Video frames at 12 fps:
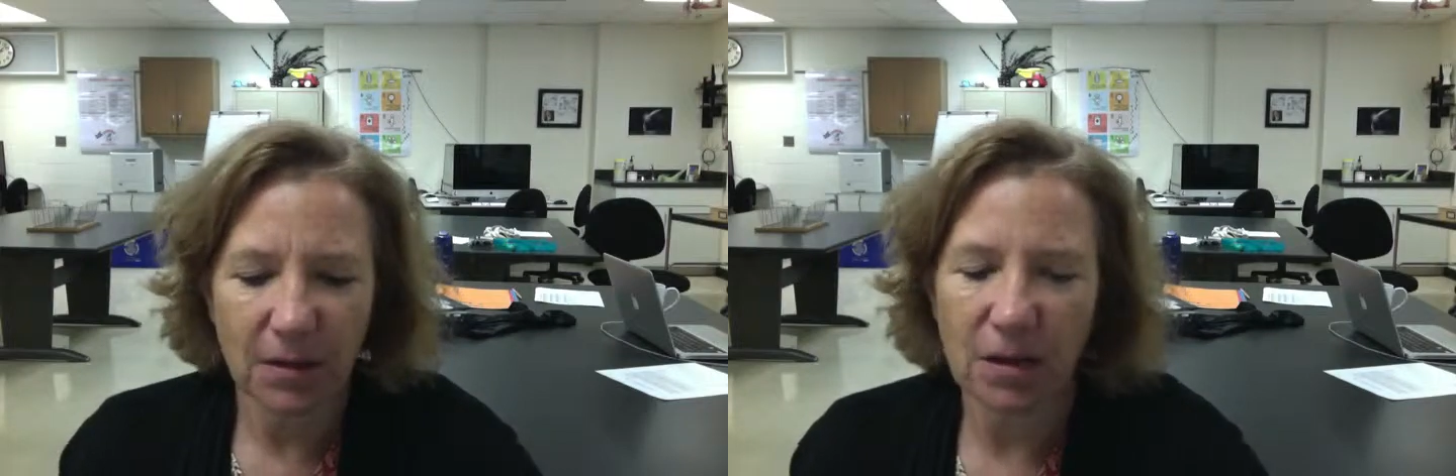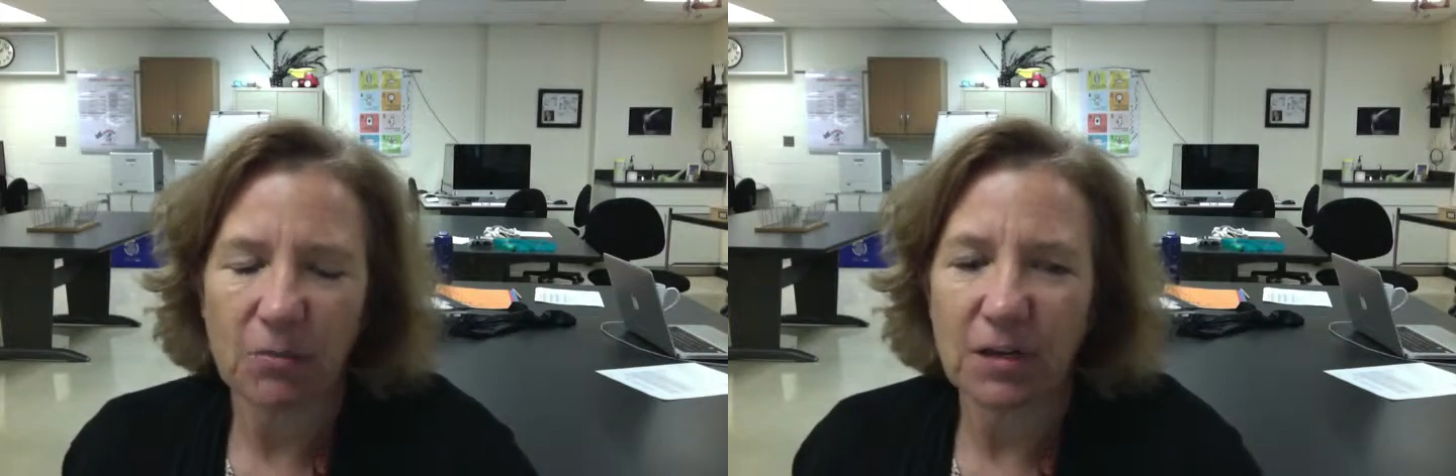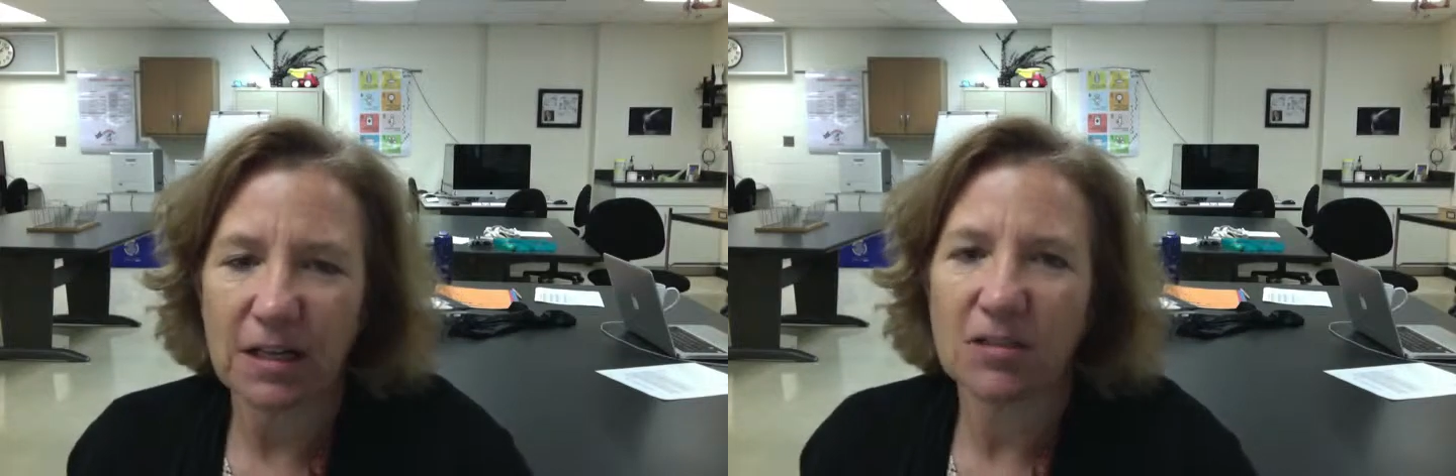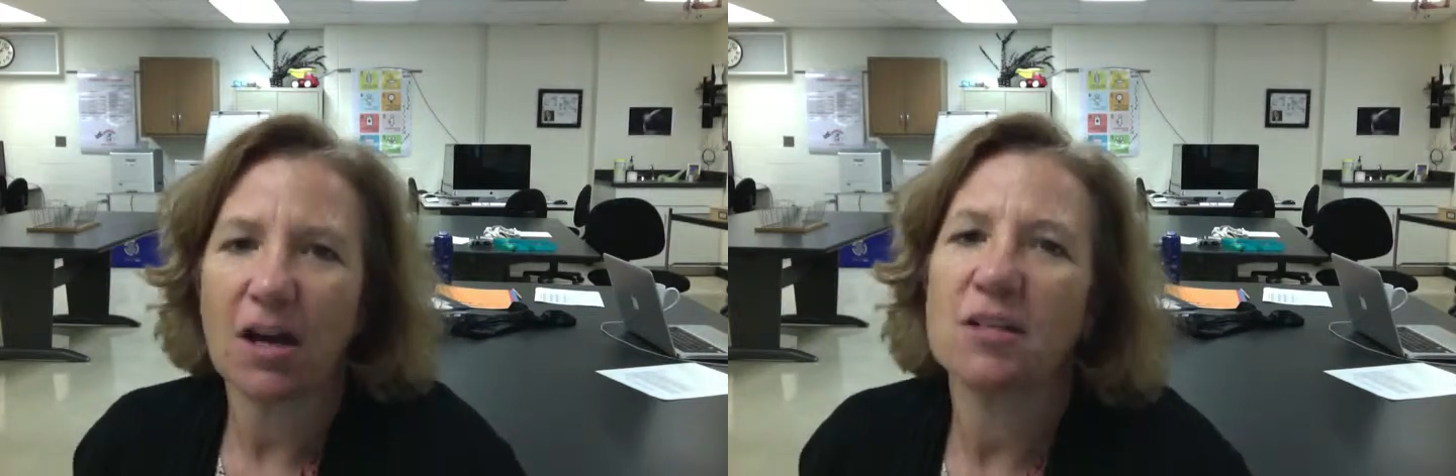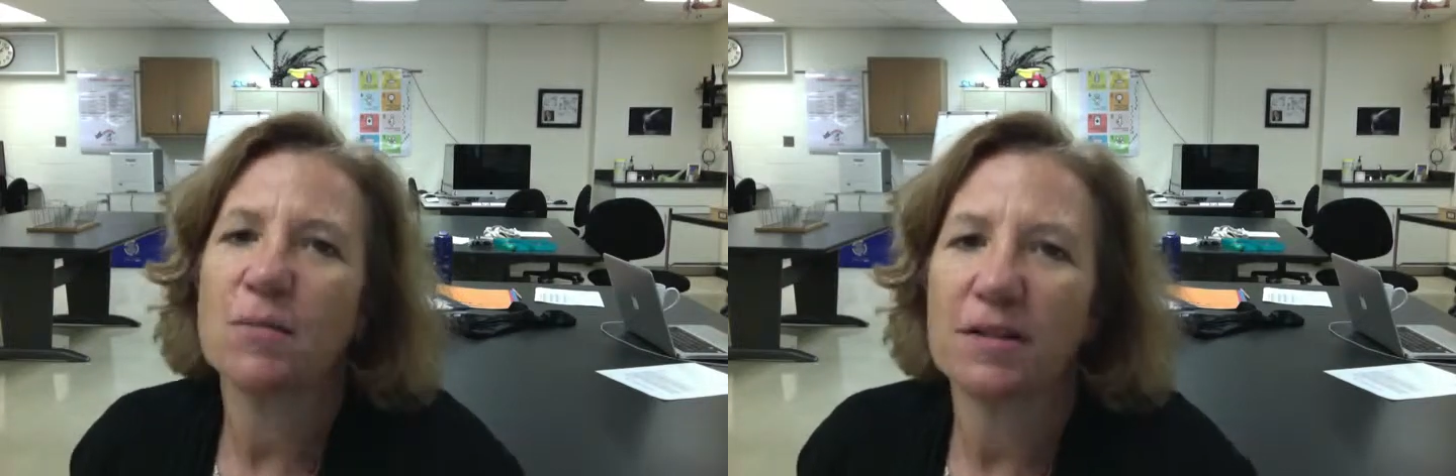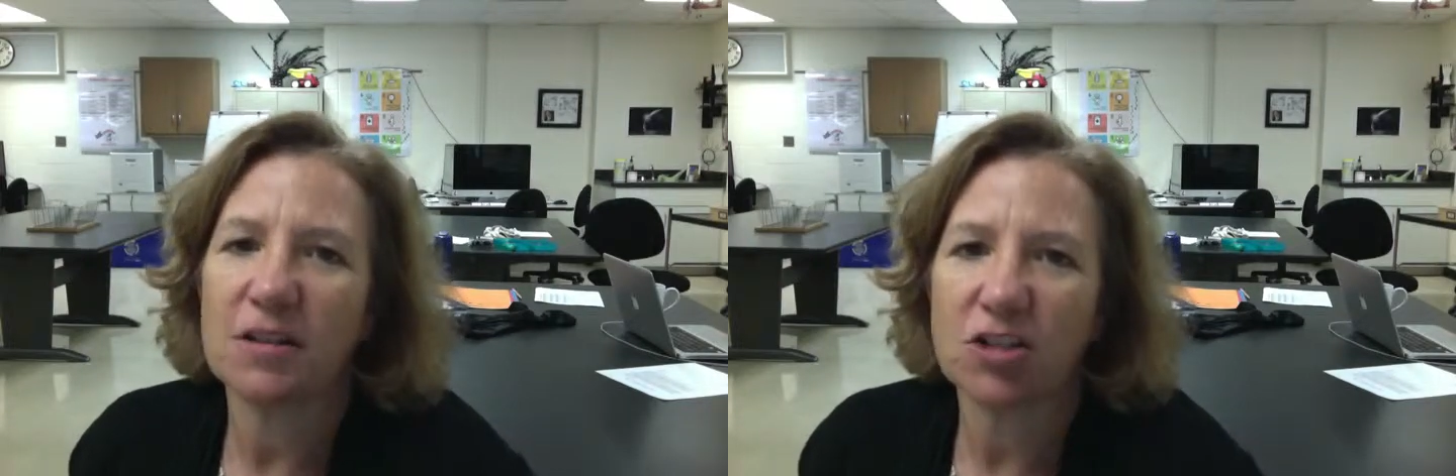When I talked
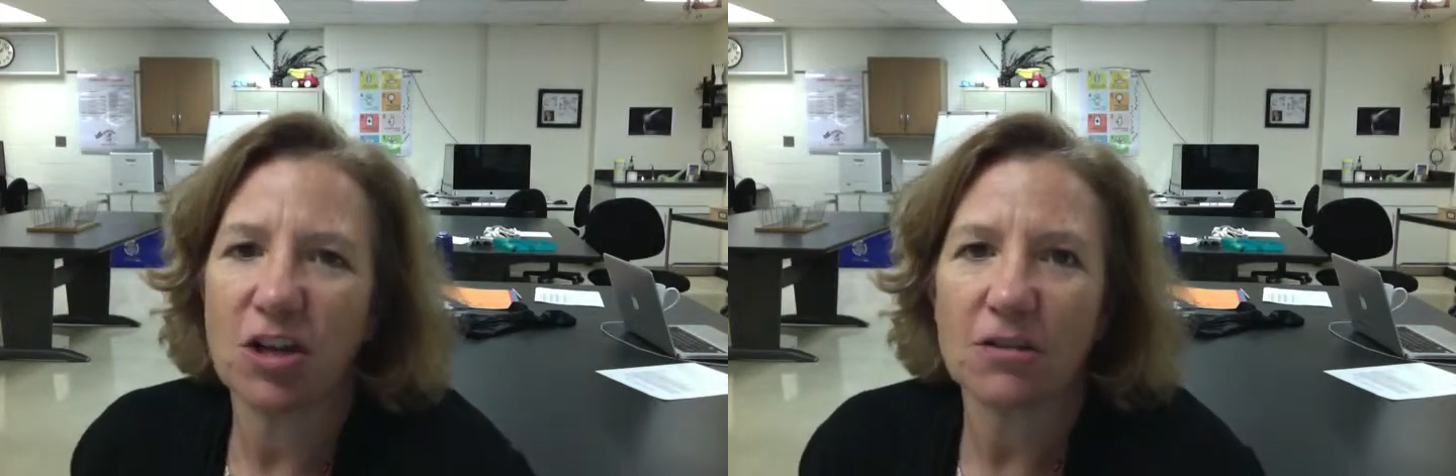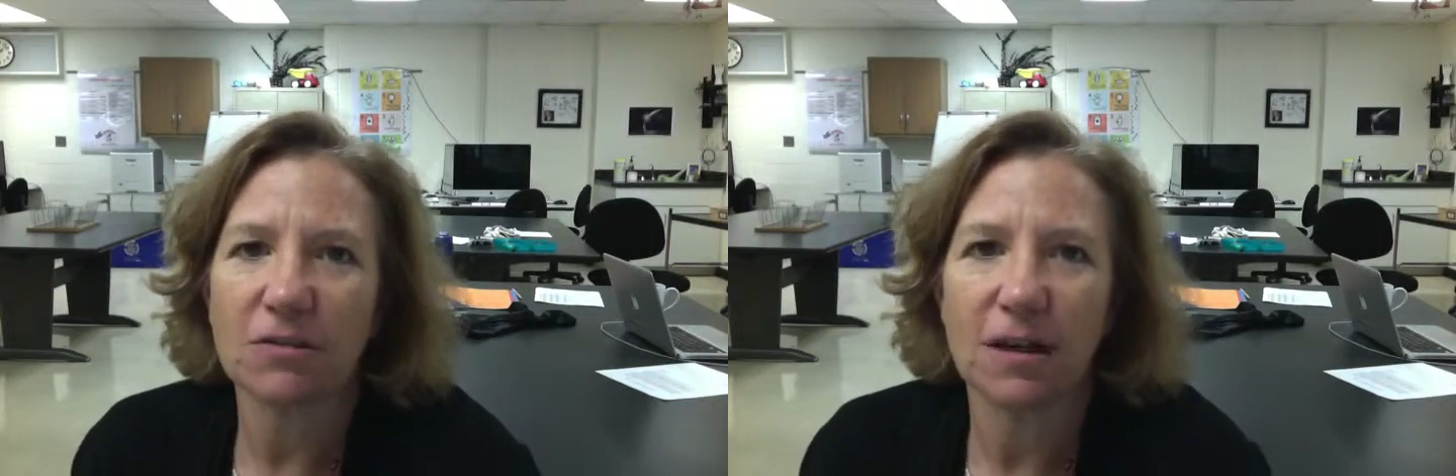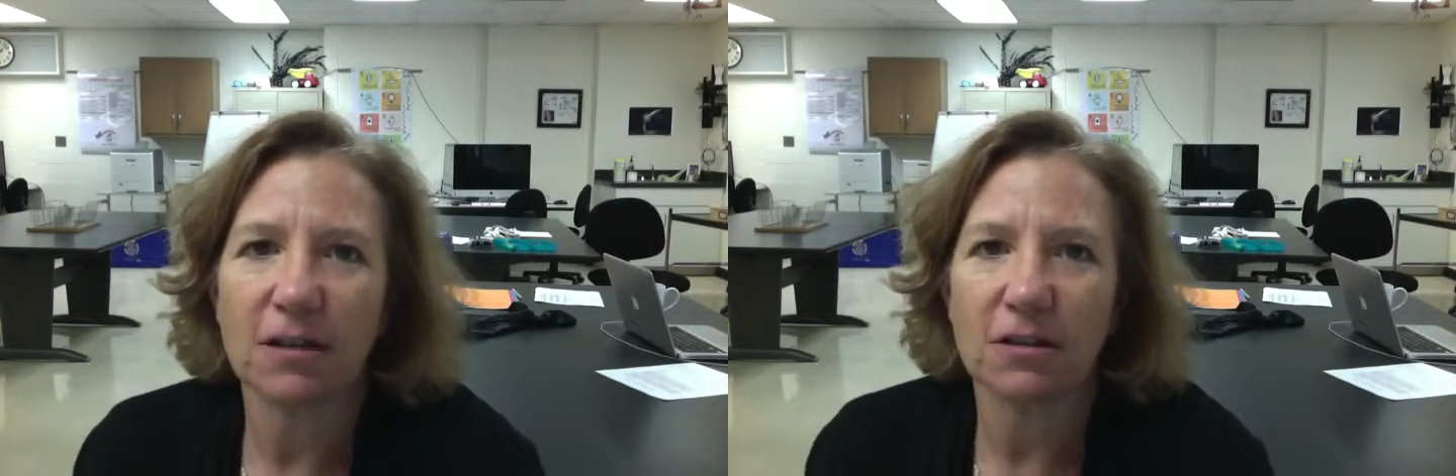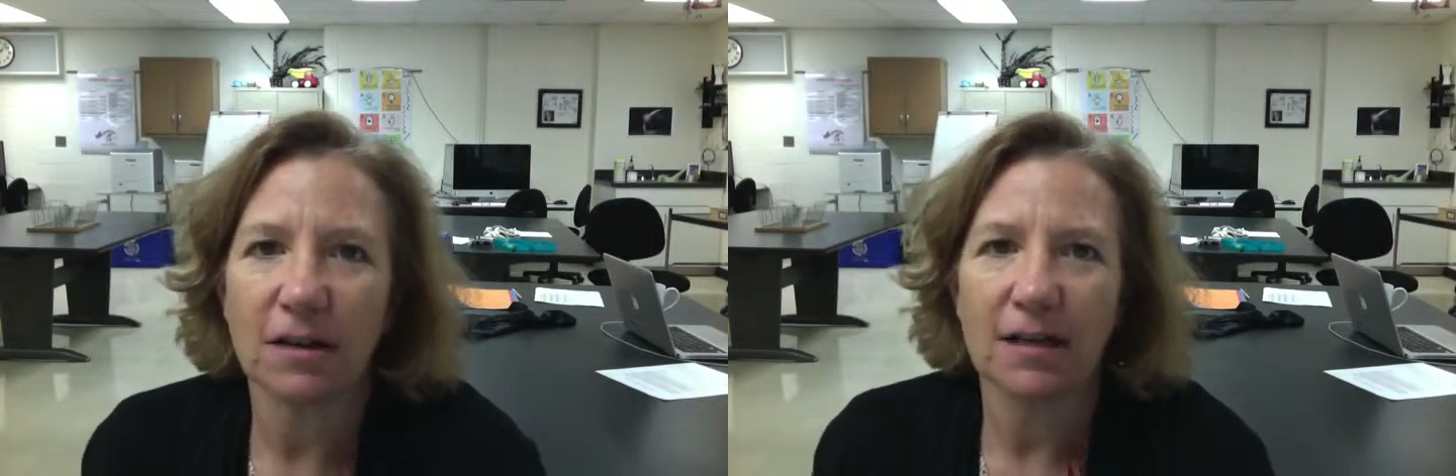about the generator,